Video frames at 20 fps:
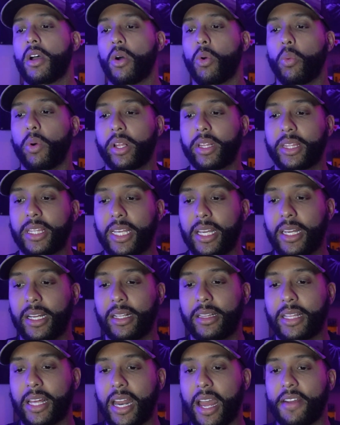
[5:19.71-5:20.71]
One
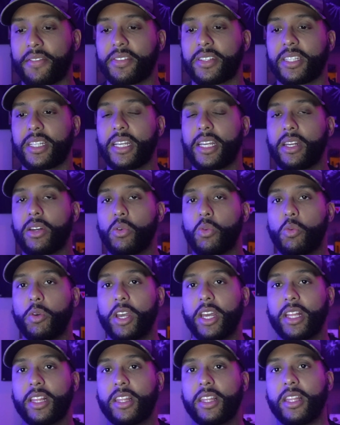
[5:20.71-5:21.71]
thing that I've seen
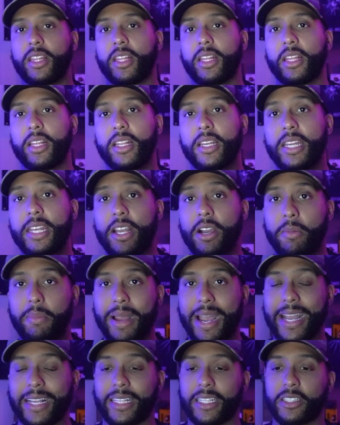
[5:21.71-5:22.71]
with
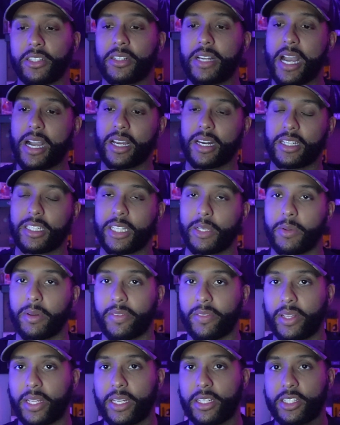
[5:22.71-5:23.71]
Neomag that you're not going to see
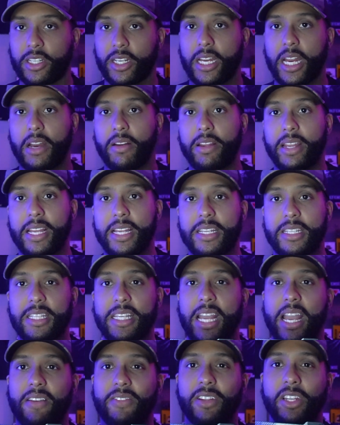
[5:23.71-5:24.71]
with Leisure Carry is
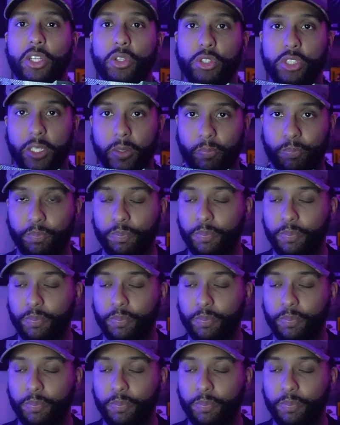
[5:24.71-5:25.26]
the evolution.